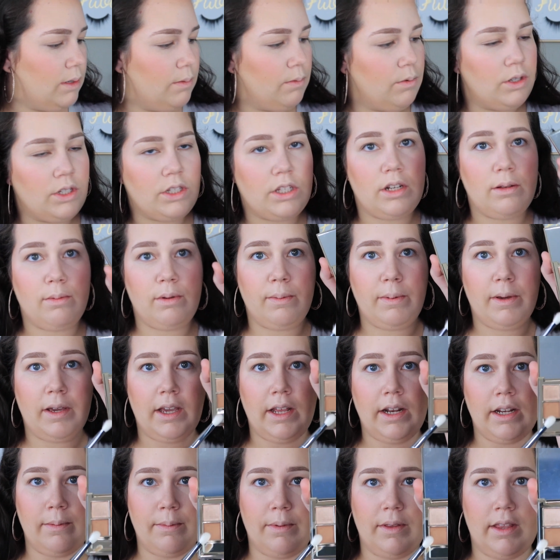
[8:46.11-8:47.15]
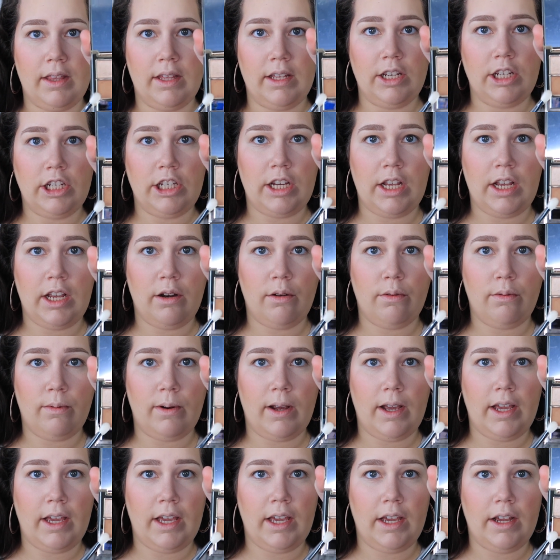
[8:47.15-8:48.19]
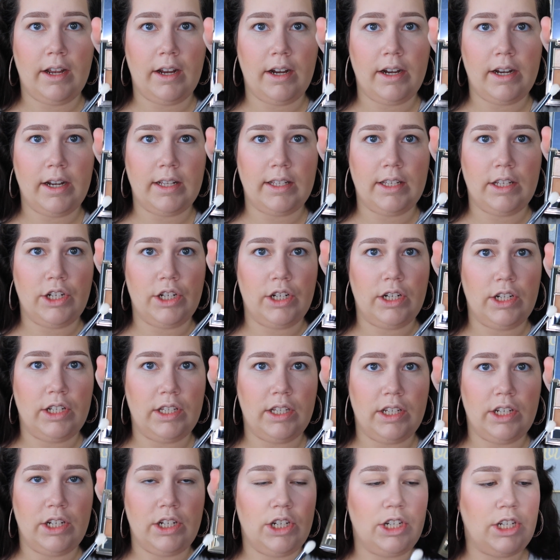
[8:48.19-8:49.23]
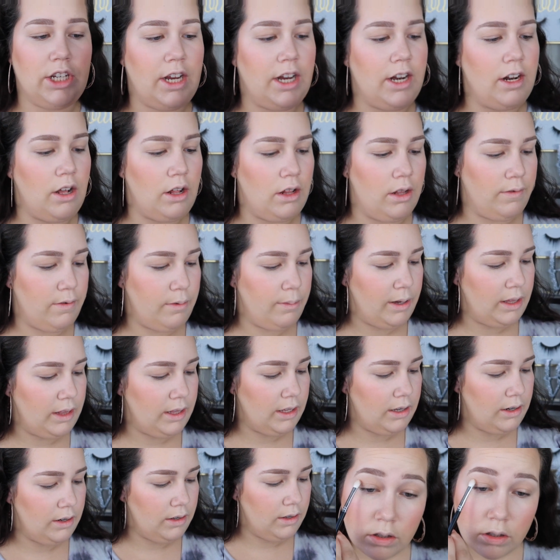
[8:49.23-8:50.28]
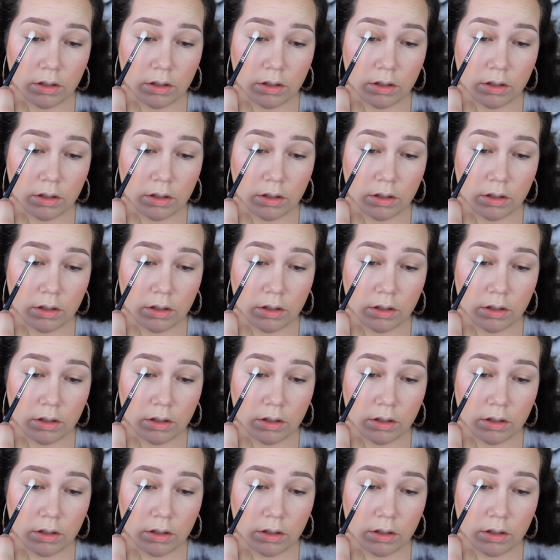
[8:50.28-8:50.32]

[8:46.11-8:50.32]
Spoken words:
so I'm just gonna be picking up this shade right here as a transition shade all over my lid.